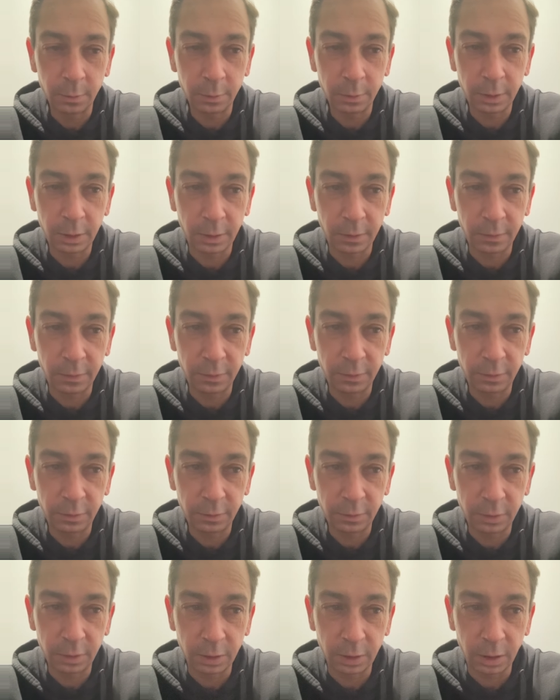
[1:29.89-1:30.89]
Yeah, this
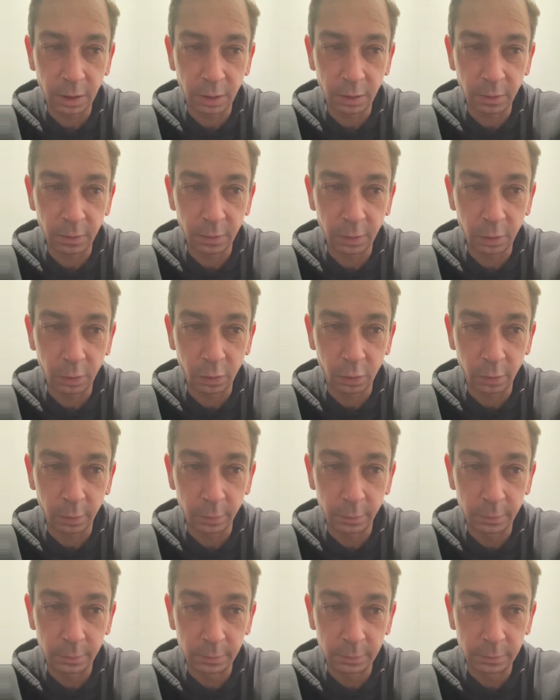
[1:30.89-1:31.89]
isn't out of the norm.
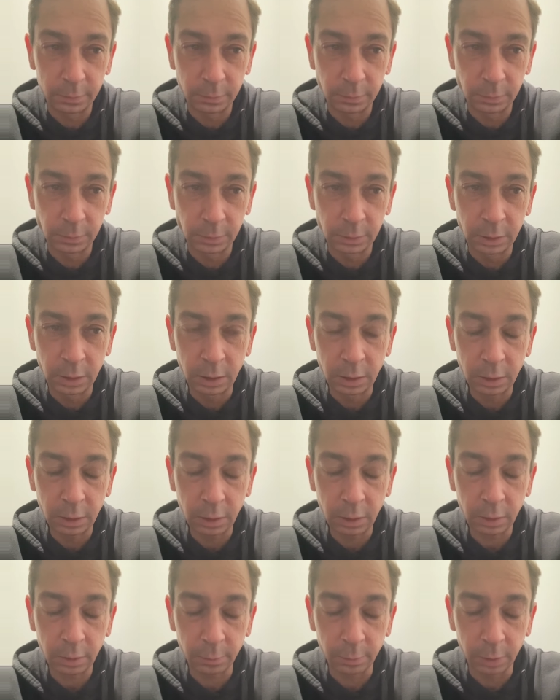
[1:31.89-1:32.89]

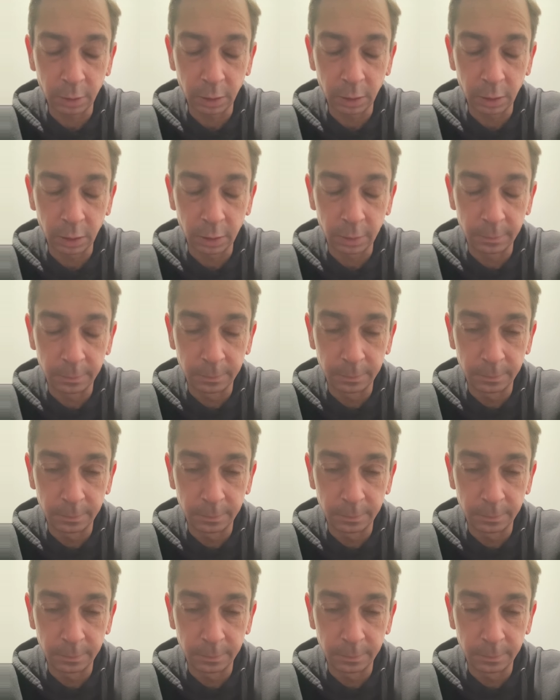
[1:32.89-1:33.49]
Not completely.